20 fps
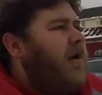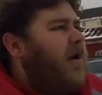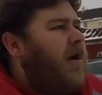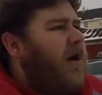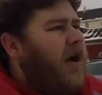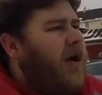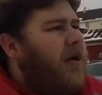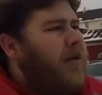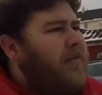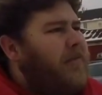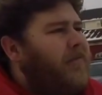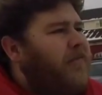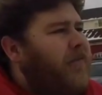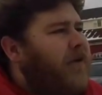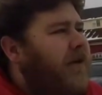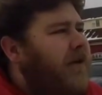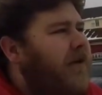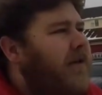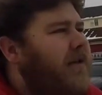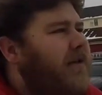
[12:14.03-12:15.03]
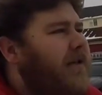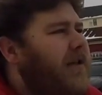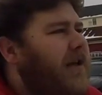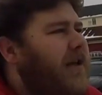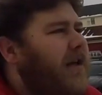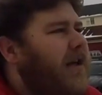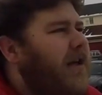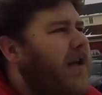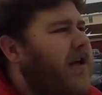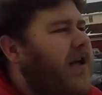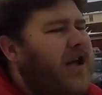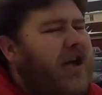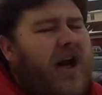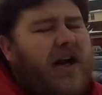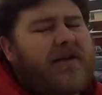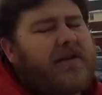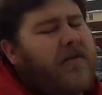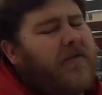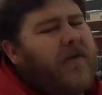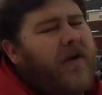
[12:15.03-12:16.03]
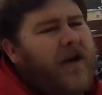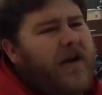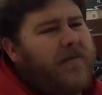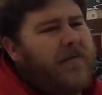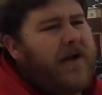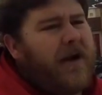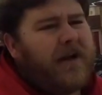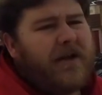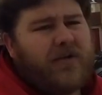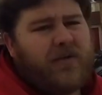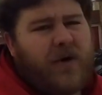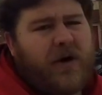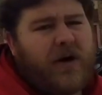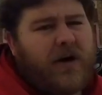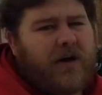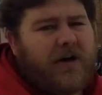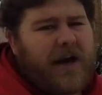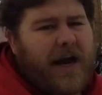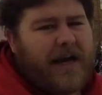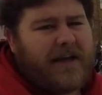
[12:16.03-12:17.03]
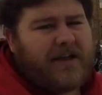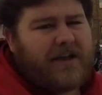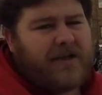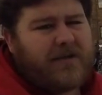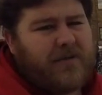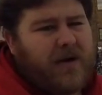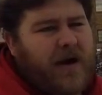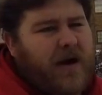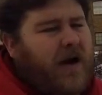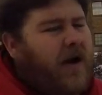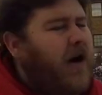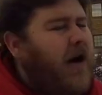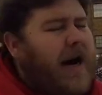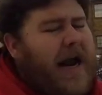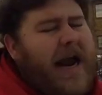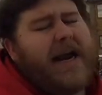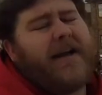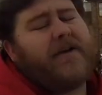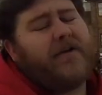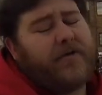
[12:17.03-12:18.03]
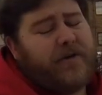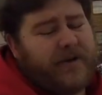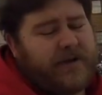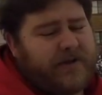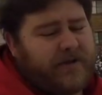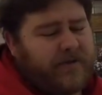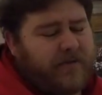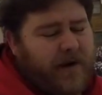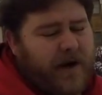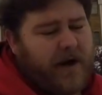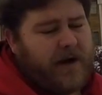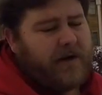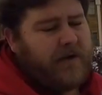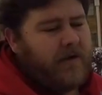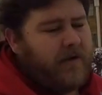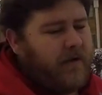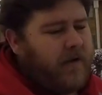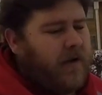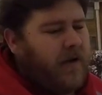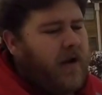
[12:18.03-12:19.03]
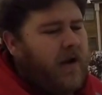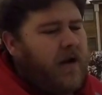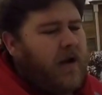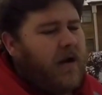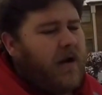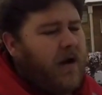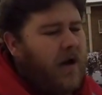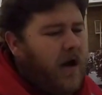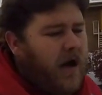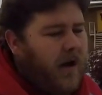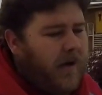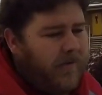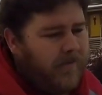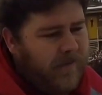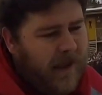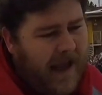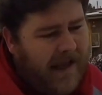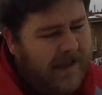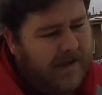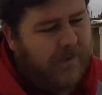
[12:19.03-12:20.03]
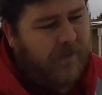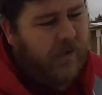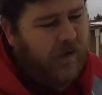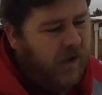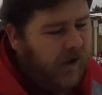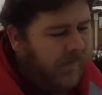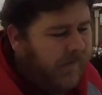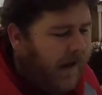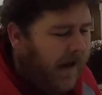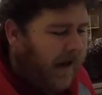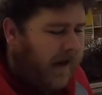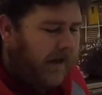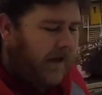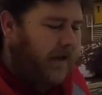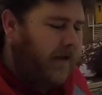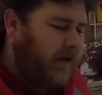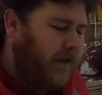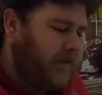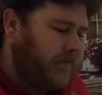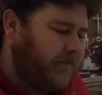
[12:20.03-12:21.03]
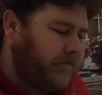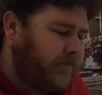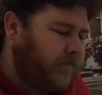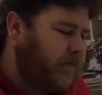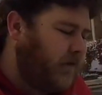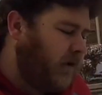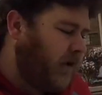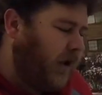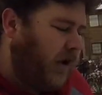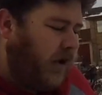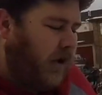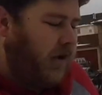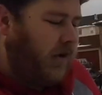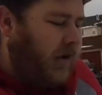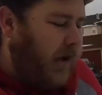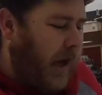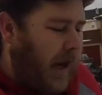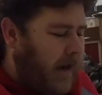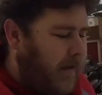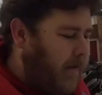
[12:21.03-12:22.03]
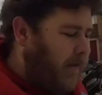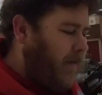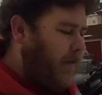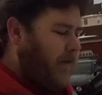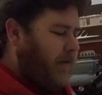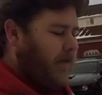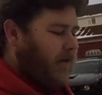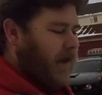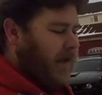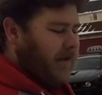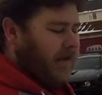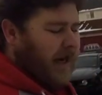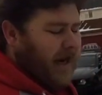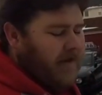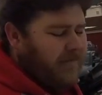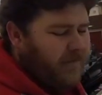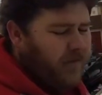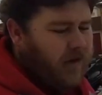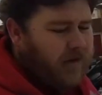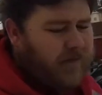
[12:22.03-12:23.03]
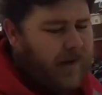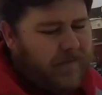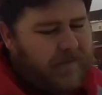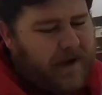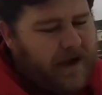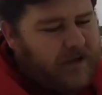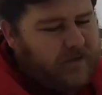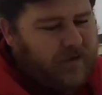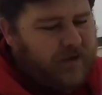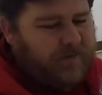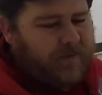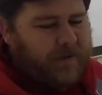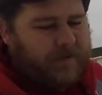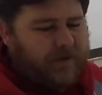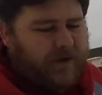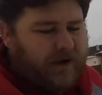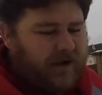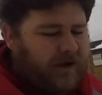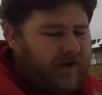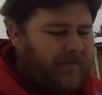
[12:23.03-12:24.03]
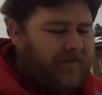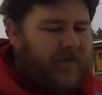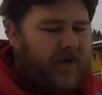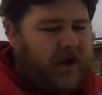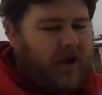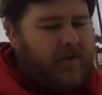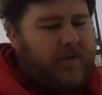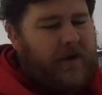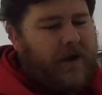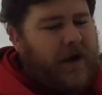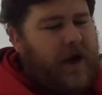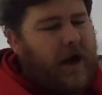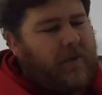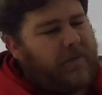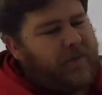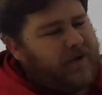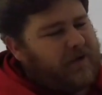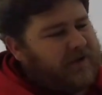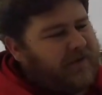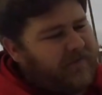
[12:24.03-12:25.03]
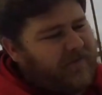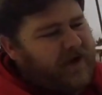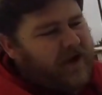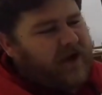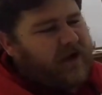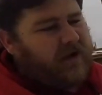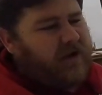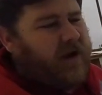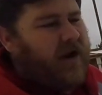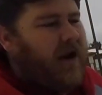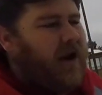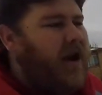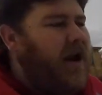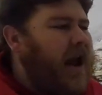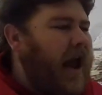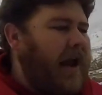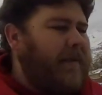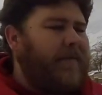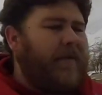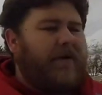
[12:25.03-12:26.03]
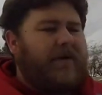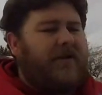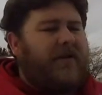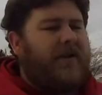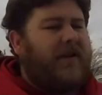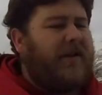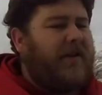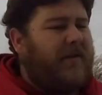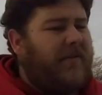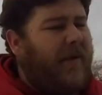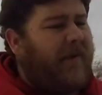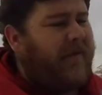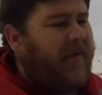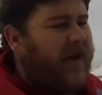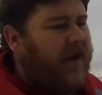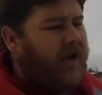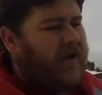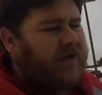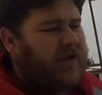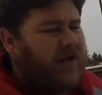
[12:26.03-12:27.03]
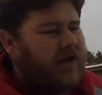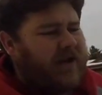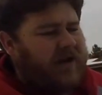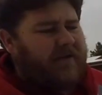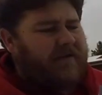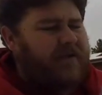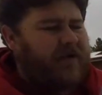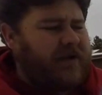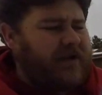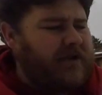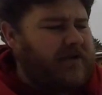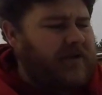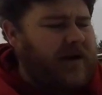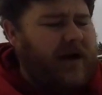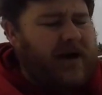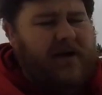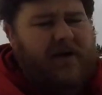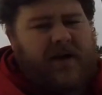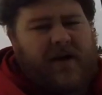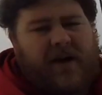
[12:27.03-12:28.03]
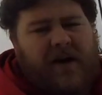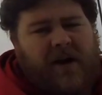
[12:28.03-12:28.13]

Let's see. You can also follow me on Twitter at ChrisZerine. That's more my, you know, that's kind of more of my page where people can come follow me. I post links to my videos in there every once in a while.